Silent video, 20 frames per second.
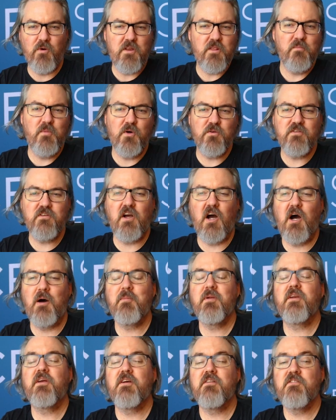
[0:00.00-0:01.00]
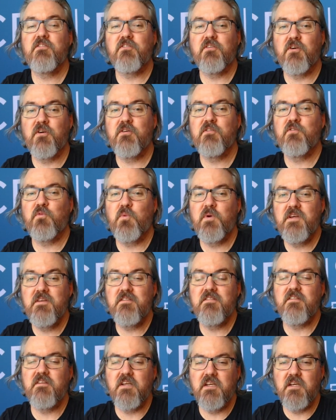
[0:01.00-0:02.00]
One of the most common concerns we
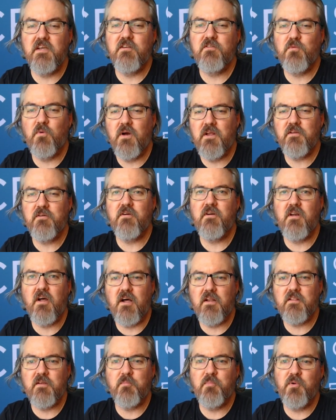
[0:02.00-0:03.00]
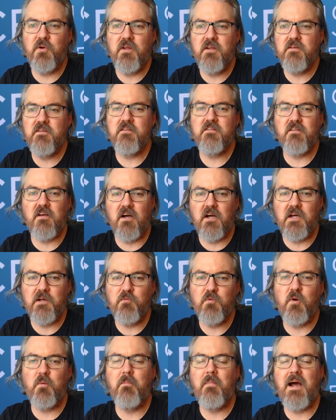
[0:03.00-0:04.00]
see is whether or not the printed
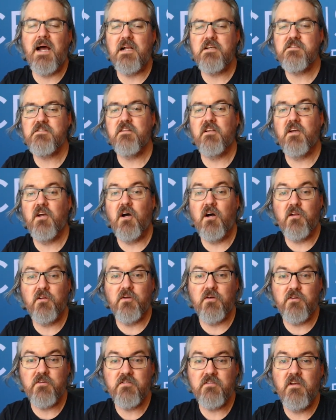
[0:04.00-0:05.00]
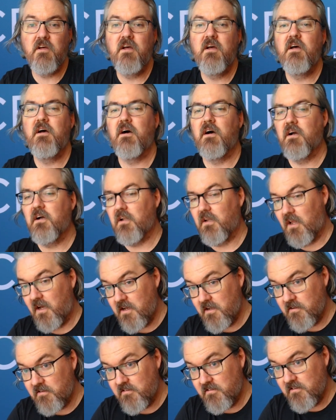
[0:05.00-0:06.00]
design will match the colors a
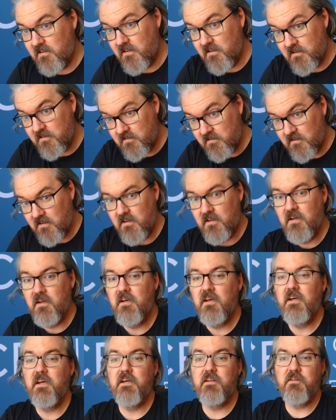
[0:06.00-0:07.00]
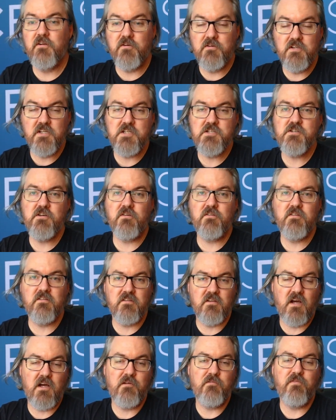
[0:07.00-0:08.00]
client sees in their digital
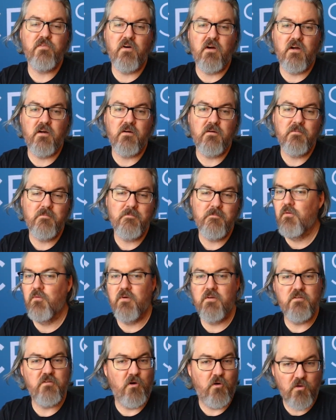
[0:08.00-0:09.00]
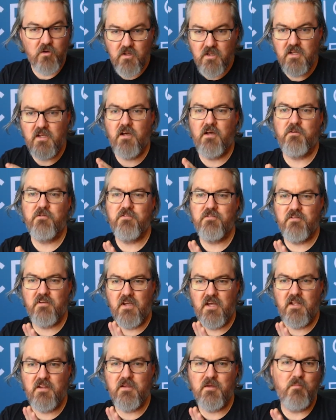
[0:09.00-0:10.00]
design file. We totally
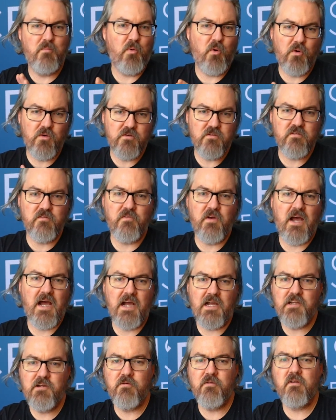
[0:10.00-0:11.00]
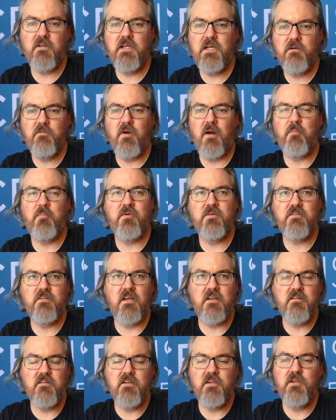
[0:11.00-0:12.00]
understand the importance of accurately
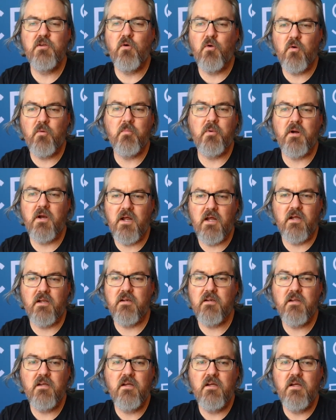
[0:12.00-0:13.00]
representing your brand,